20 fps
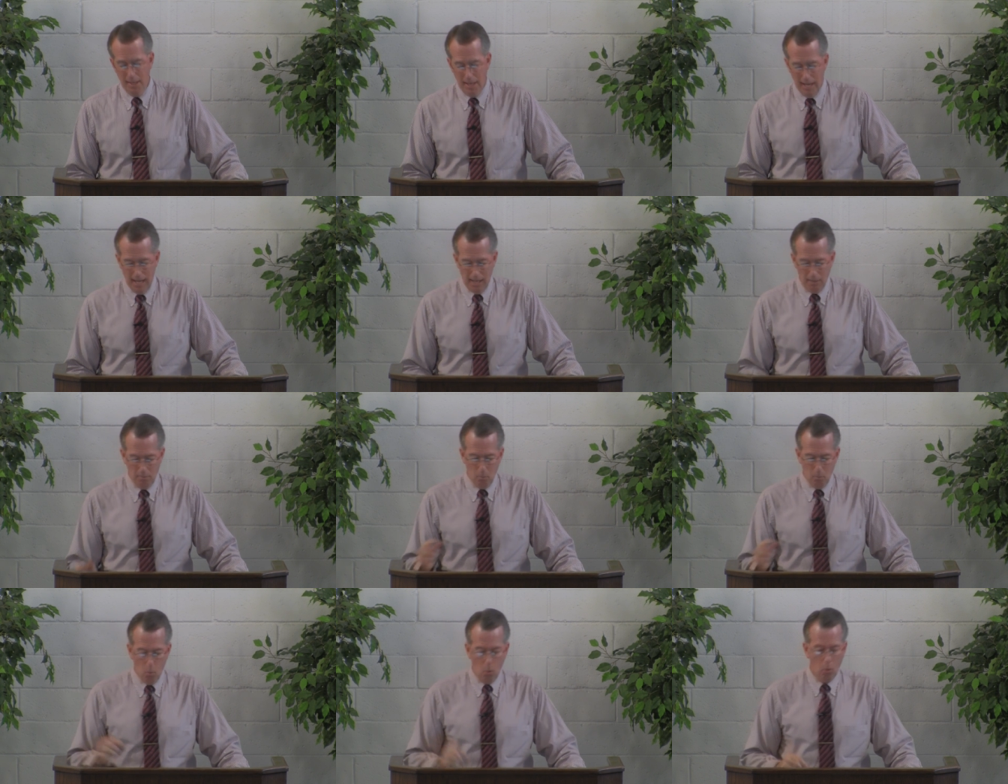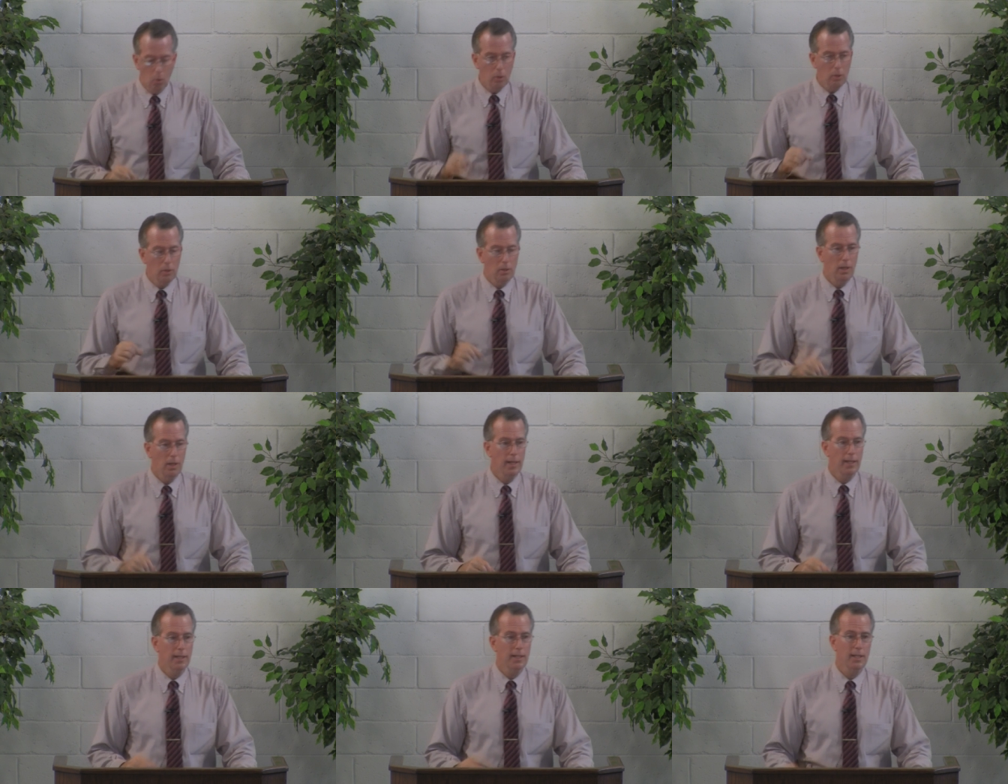and more
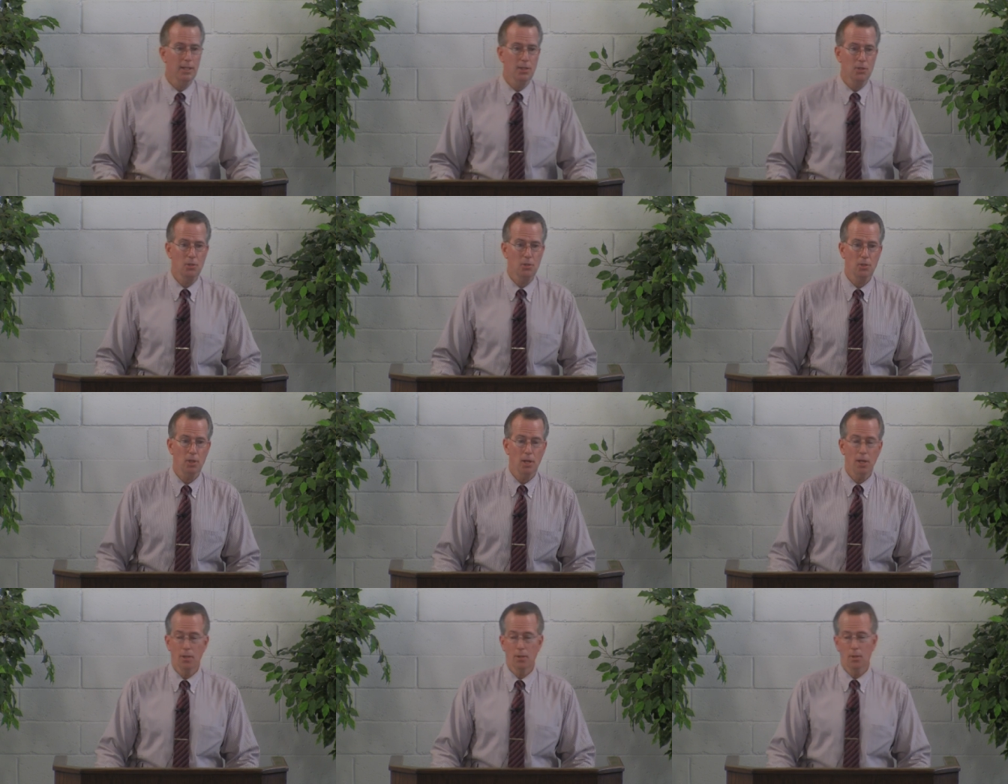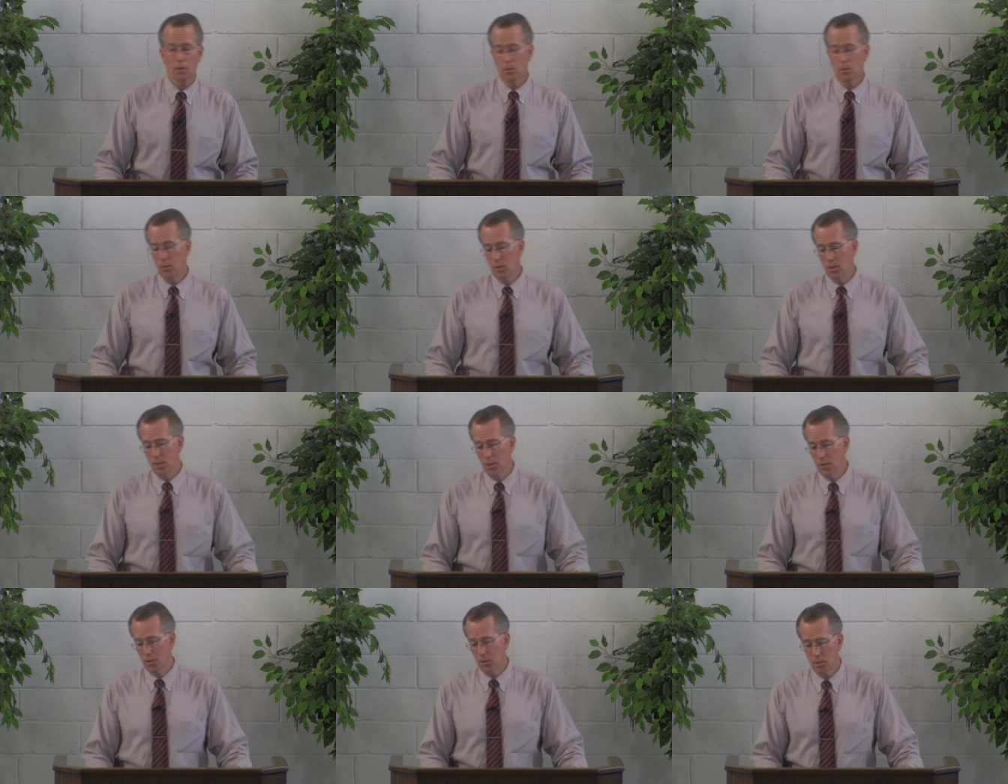like his Son, the Lord
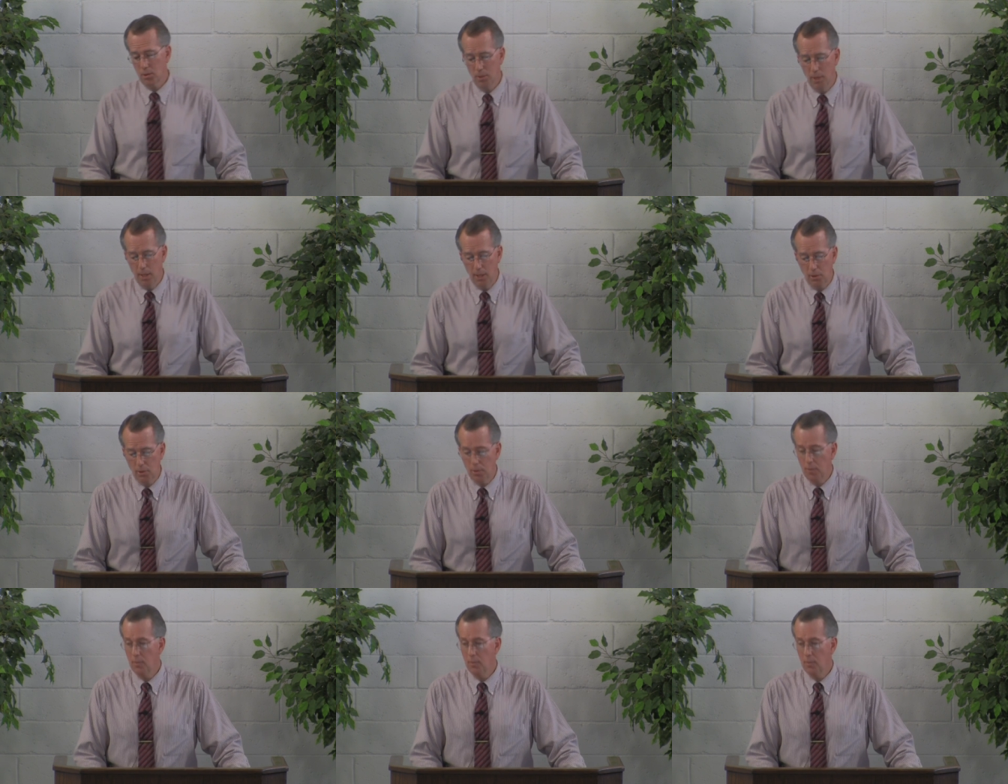Jesus Christ.